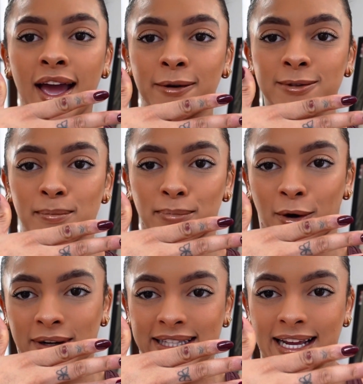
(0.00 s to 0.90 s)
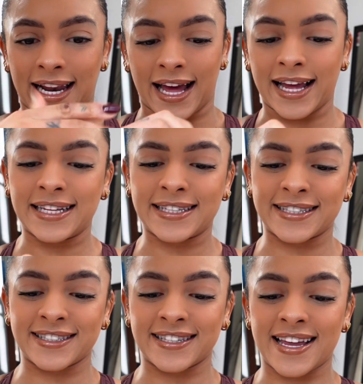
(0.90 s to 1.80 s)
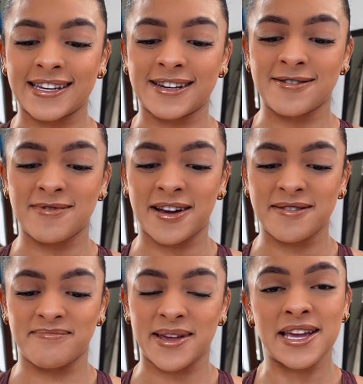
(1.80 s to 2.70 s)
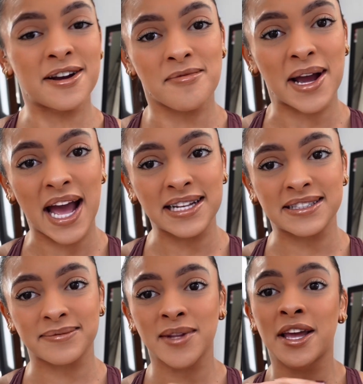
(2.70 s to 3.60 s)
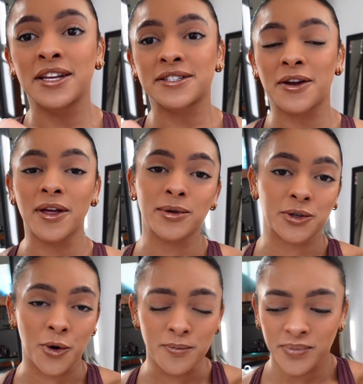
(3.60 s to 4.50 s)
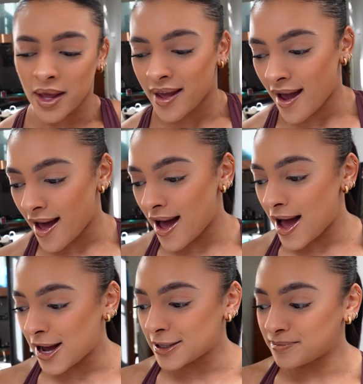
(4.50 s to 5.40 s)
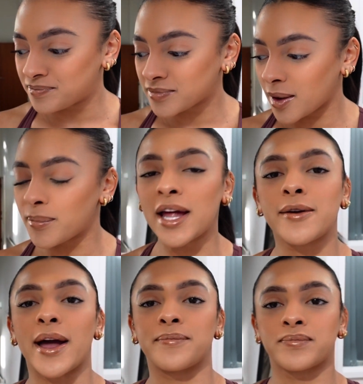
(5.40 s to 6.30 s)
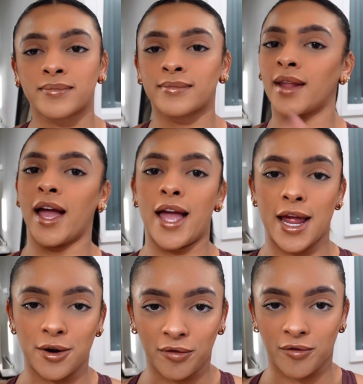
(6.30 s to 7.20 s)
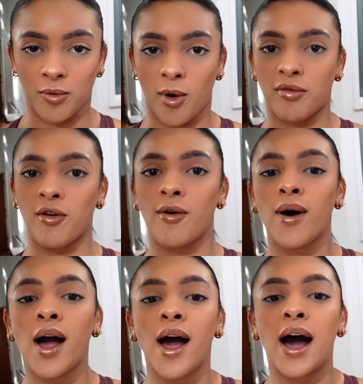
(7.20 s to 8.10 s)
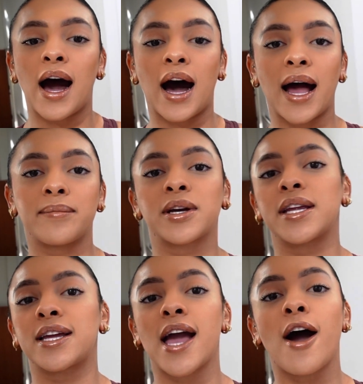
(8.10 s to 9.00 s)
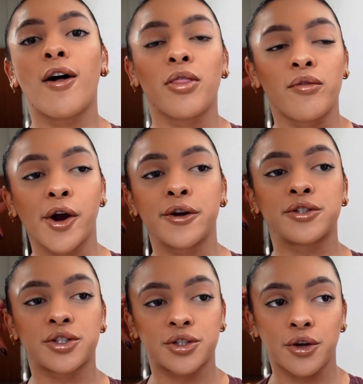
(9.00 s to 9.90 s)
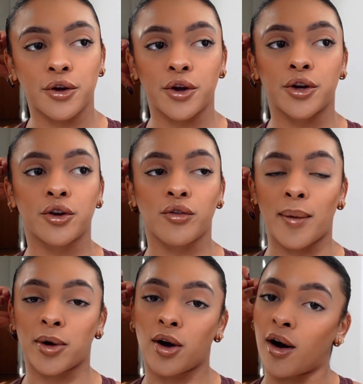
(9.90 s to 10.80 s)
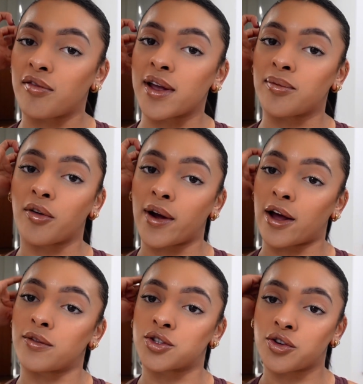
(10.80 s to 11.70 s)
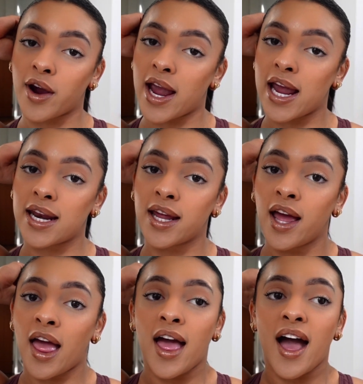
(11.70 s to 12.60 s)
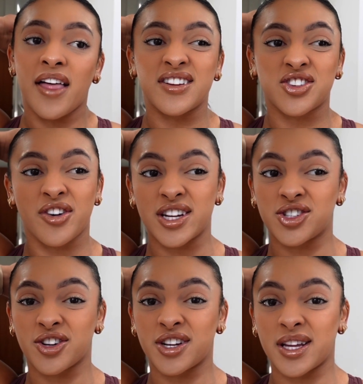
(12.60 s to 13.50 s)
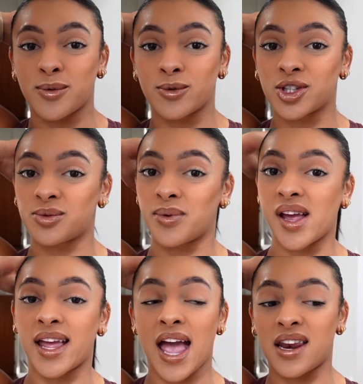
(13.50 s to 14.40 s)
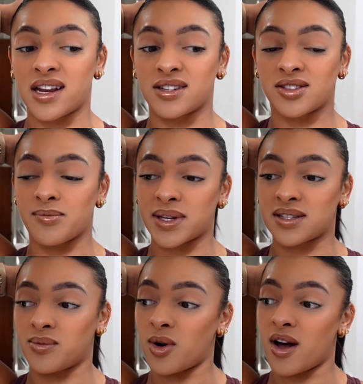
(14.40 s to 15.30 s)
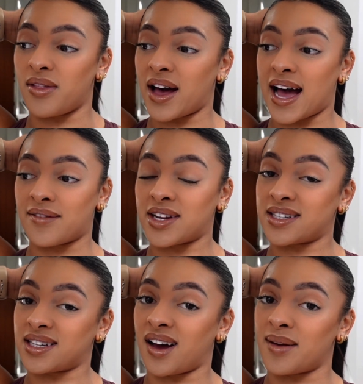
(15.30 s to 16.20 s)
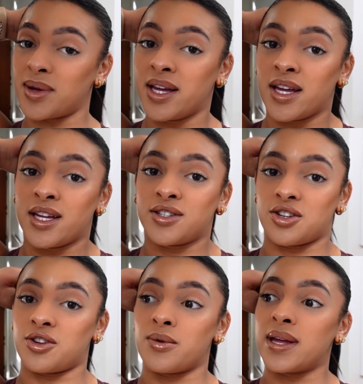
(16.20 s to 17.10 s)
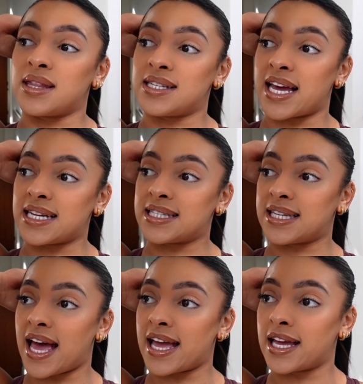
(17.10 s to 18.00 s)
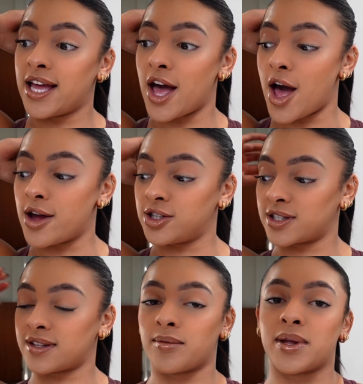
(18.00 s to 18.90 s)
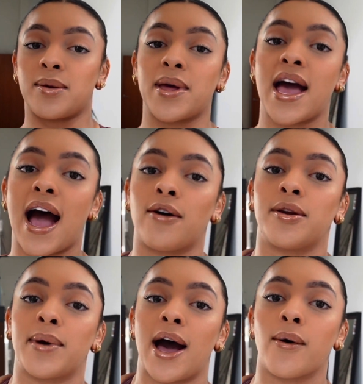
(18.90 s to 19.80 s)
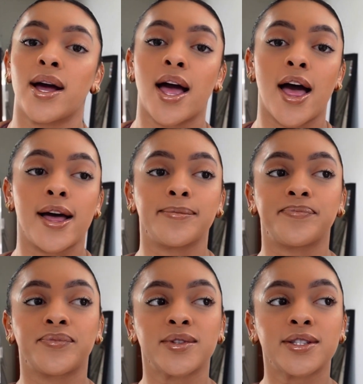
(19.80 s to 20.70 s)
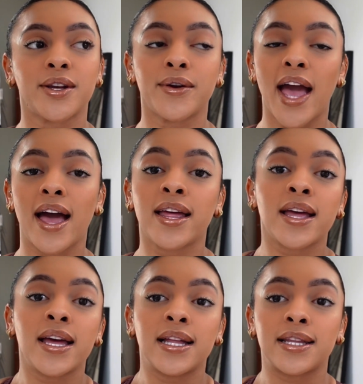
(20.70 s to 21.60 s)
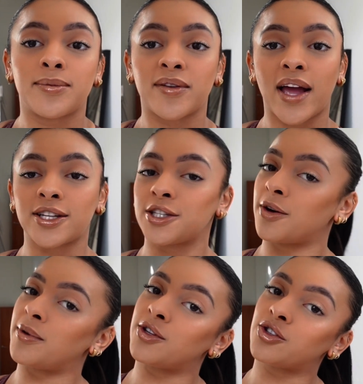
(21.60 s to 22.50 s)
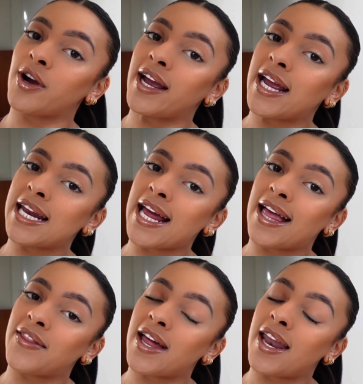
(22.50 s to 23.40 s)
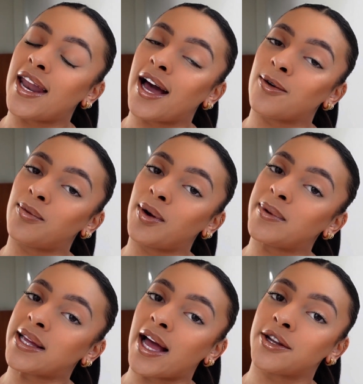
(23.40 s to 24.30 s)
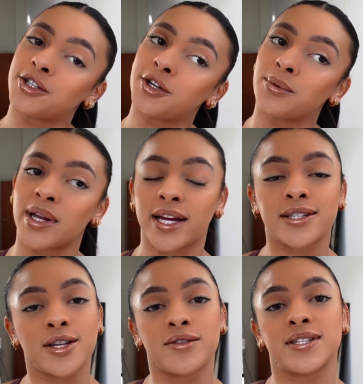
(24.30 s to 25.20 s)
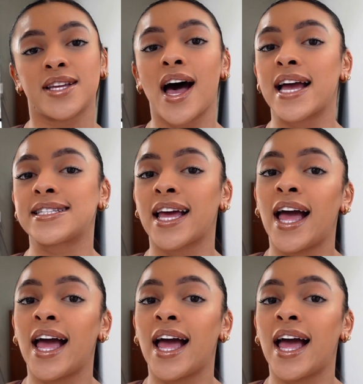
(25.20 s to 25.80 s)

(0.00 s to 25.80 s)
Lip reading: And it was a boxing class and just ended up like beating up my hands. So that was cool. But anyway, enough of the waffle. I'm gonna get on the road soon, grab a coffee before I get on the train. And then train journey will just be getting in some bits of work that I haven't had time to do in the day today, just because I've been a bit out and about. So yeah, a little bit of catching up on the train, and then I will probably catch you when I get to the other side